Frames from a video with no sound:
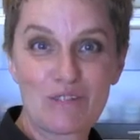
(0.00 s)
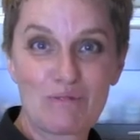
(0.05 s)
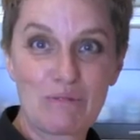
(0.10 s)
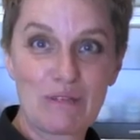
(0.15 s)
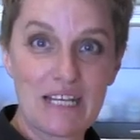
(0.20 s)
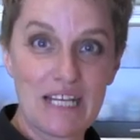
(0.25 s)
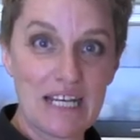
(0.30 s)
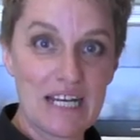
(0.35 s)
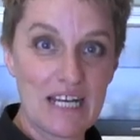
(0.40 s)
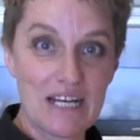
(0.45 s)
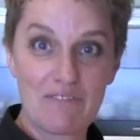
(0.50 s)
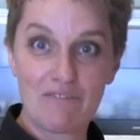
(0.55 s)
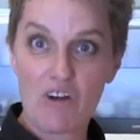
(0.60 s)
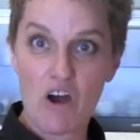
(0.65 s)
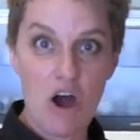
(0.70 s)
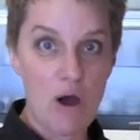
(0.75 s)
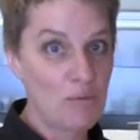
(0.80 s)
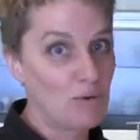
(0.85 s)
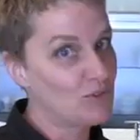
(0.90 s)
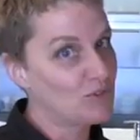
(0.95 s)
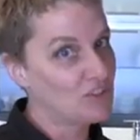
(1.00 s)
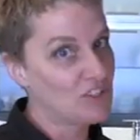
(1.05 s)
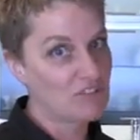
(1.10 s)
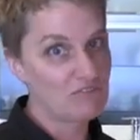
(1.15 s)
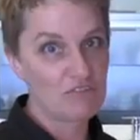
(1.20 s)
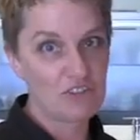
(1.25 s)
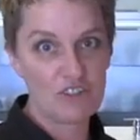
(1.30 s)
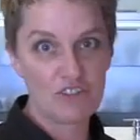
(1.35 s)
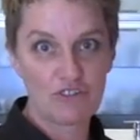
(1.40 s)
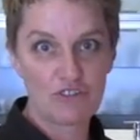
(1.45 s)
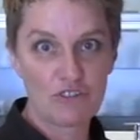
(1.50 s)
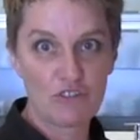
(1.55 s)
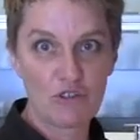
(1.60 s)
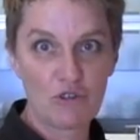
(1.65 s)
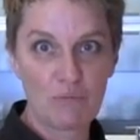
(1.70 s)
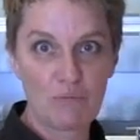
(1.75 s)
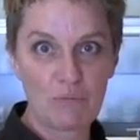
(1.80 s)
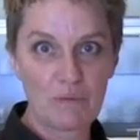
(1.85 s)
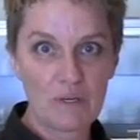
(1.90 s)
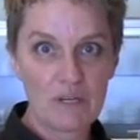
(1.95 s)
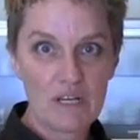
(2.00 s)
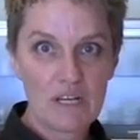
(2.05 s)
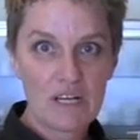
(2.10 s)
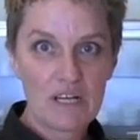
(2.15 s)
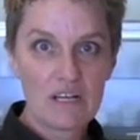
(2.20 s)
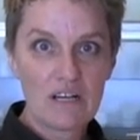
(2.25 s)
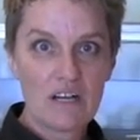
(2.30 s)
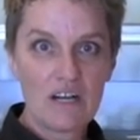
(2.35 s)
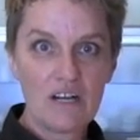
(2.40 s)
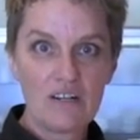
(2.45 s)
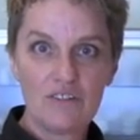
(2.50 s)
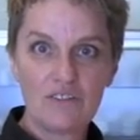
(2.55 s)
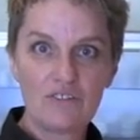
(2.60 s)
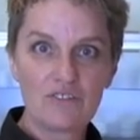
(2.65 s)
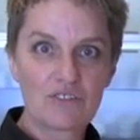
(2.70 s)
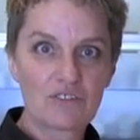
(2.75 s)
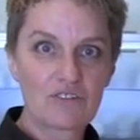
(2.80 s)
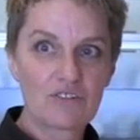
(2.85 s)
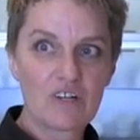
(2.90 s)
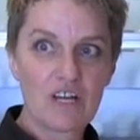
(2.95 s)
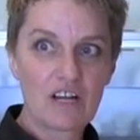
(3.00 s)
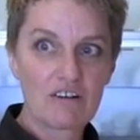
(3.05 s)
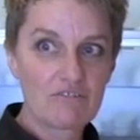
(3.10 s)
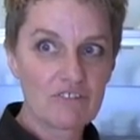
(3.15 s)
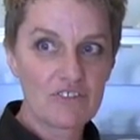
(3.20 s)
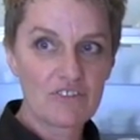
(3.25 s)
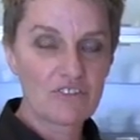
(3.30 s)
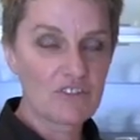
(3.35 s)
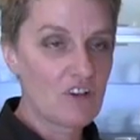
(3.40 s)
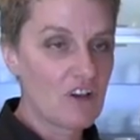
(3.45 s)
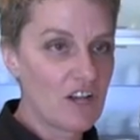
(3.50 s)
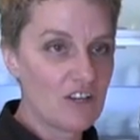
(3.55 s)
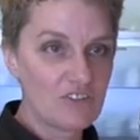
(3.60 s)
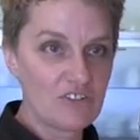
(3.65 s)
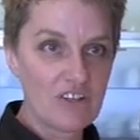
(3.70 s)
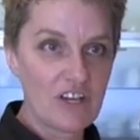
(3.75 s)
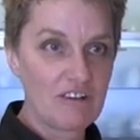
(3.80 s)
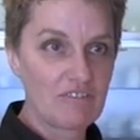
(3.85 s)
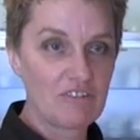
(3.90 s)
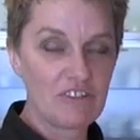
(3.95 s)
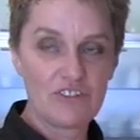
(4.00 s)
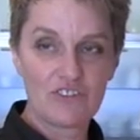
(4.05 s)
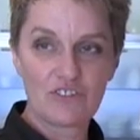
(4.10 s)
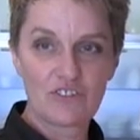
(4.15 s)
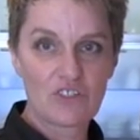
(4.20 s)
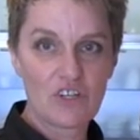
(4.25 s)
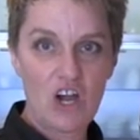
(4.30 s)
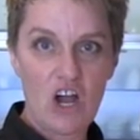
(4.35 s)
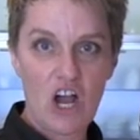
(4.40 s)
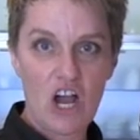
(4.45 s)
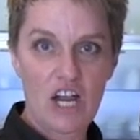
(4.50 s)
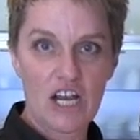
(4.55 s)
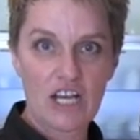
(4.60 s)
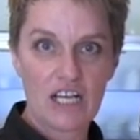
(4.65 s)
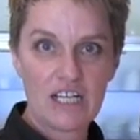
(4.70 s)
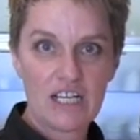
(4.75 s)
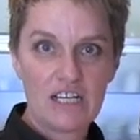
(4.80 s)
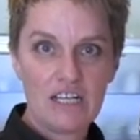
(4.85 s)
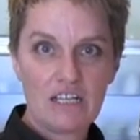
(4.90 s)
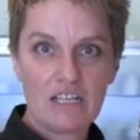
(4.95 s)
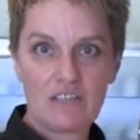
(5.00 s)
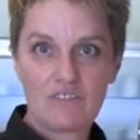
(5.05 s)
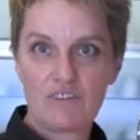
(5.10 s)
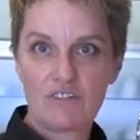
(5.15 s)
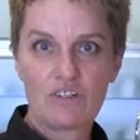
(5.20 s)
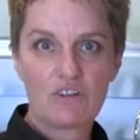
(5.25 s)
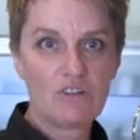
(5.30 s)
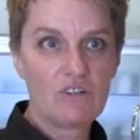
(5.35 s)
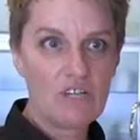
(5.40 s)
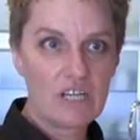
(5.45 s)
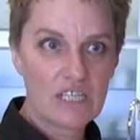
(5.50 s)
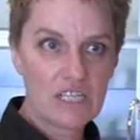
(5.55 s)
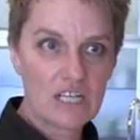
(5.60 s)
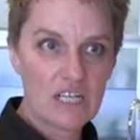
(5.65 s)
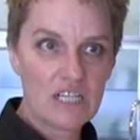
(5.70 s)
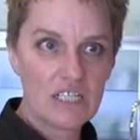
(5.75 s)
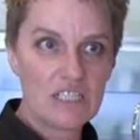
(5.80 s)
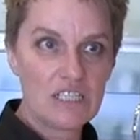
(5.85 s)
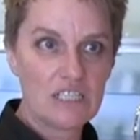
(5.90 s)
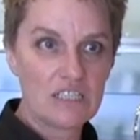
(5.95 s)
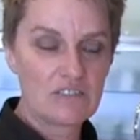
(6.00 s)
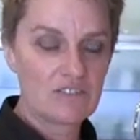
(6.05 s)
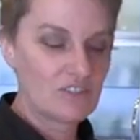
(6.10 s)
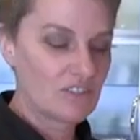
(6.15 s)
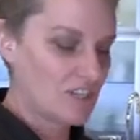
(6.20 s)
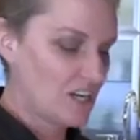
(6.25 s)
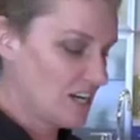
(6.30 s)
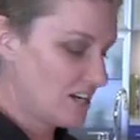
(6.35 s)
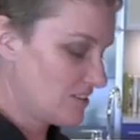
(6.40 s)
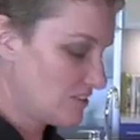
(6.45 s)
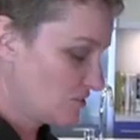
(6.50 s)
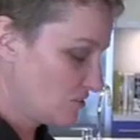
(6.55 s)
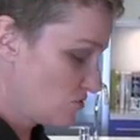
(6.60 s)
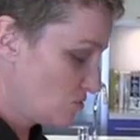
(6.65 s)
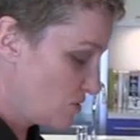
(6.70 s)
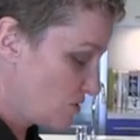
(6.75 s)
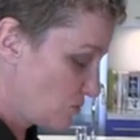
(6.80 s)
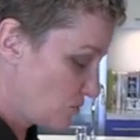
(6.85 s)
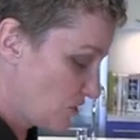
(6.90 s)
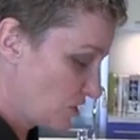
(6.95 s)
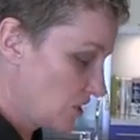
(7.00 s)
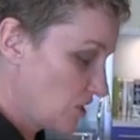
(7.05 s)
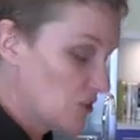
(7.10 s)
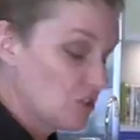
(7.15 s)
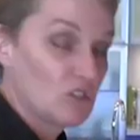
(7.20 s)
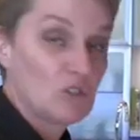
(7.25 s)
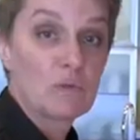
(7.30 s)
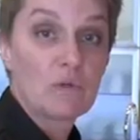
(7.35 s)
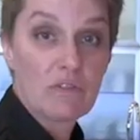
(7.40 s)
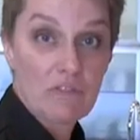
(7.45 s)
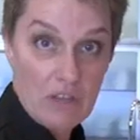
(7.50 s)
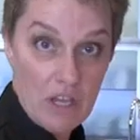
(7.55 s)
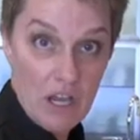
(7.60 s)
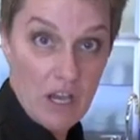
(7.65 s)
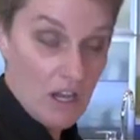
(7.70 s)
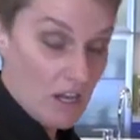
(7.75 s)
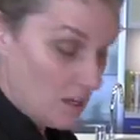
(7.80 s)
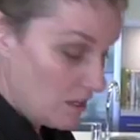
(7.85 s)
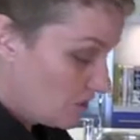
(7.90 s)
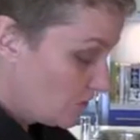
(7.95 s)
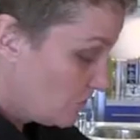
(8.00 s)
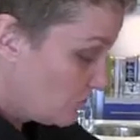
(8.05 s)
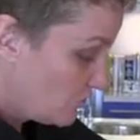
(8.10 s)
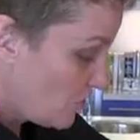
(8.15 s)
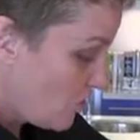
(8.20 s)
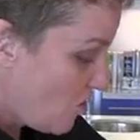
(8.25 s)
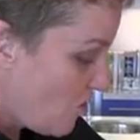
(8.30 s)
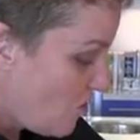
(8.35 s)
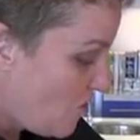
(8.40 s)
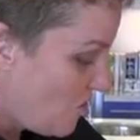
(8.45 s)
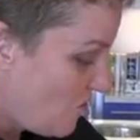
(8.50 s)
is the beginning of almost every soup. Onions are in every sauce, every stock. If you don't like onions, I don't know what we're gonna do with you. So,